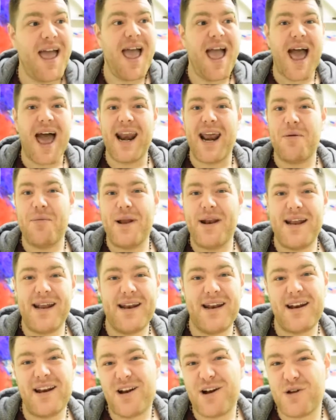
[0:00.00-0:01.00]
And I went in
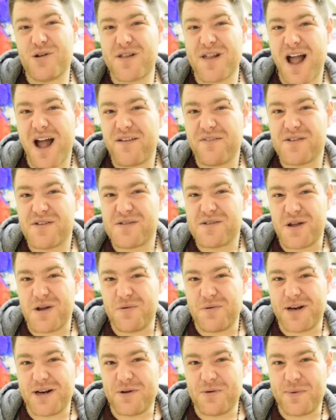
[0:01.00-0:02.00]
and I lost half a
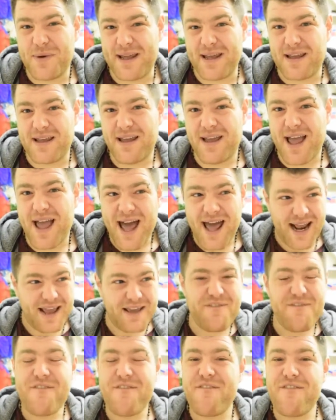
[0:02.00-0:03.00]
stone in a week. And I
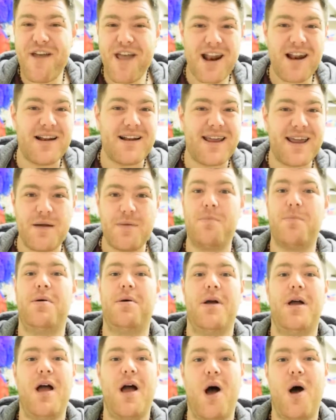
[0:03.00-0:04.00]
filled up
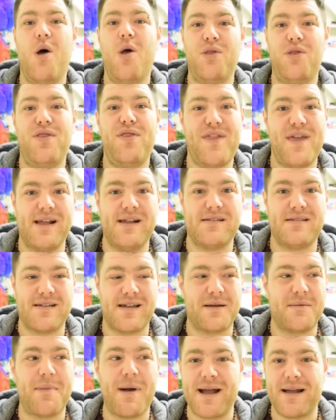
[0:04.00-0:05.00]
on things
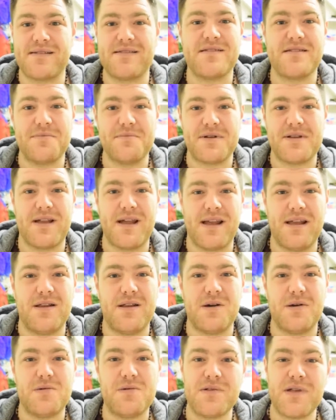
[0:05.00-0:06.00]
like pasta and
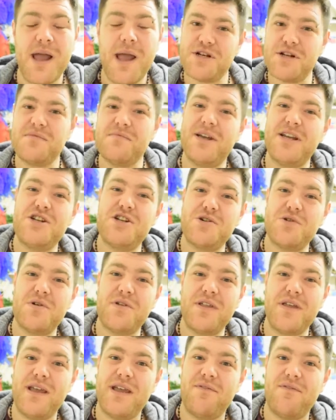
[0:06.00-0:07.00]
potatoes. Just make sure
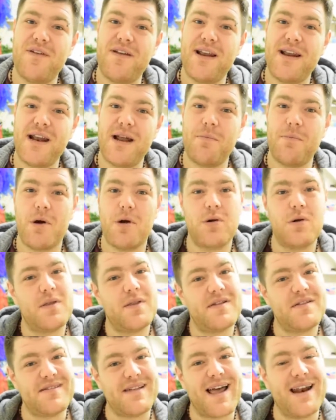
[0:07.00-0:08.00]
that you're filling up on all
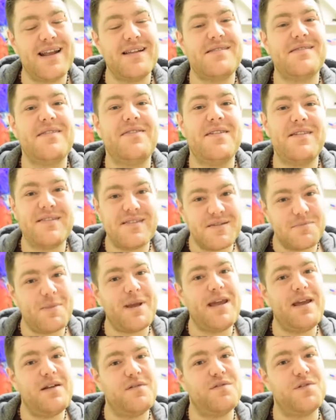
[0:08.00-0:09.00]
the salads and the
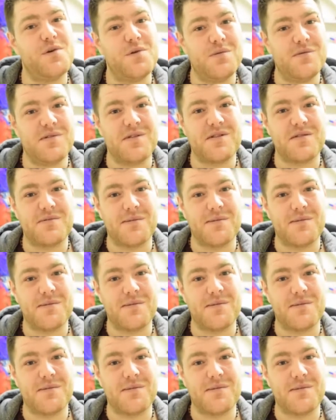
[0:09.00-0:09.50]
speed foods as